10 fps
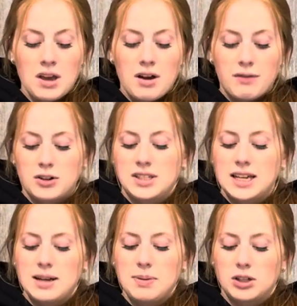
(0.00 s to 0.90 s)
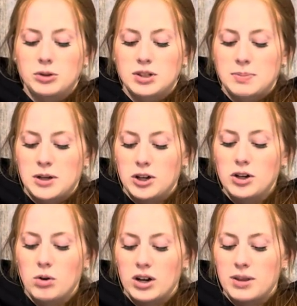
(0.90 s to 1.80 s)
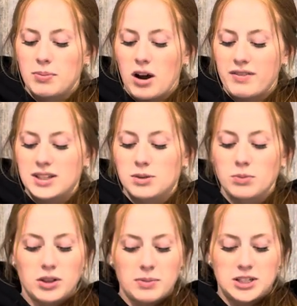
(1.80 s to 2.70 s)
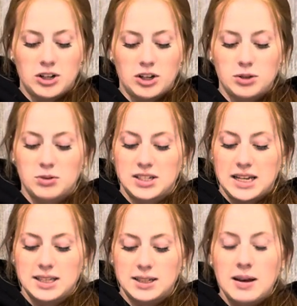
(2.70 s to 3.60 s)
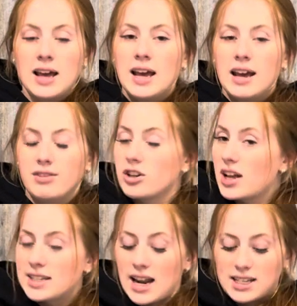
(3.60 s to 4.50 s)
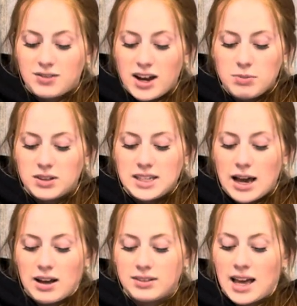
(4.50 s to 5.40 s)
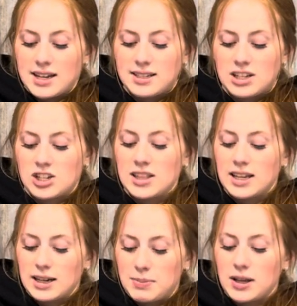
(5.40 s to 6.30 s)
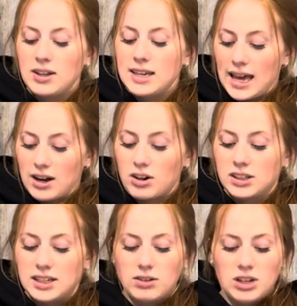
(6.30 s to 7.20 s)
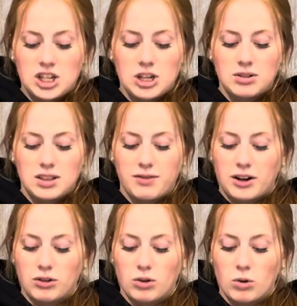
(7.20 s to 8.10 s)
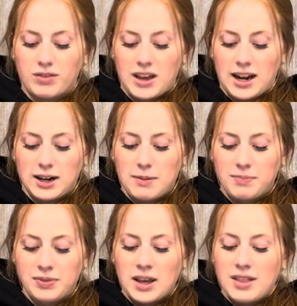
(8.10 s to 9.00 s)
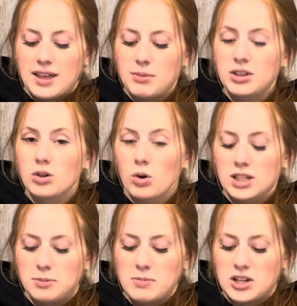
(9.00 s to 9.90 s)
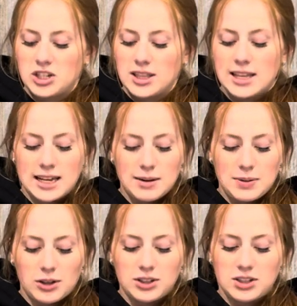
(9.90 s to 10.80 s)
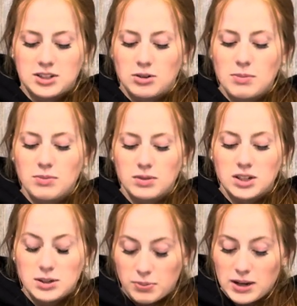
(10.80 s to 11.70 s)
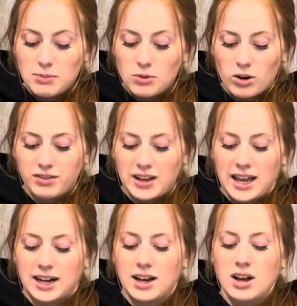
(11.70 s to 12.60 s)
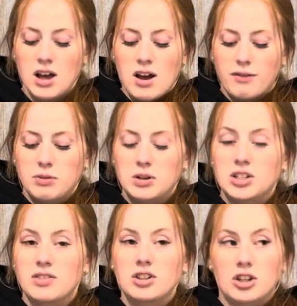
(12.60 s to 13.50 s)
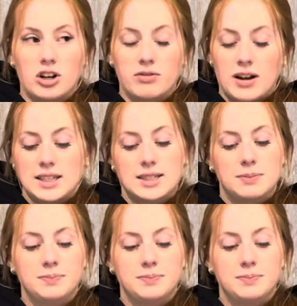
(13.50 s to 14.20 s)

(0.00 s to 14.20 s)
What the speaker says: First, they can appeal to a superior court of the province where the materials were seized. If they're not satisfied with that decision, they can appeal again on a legal issue to the Federal Court of Canada. Then, with the court's permission, they can appeal to the Supreme Court of Canada for breach of their charter rights.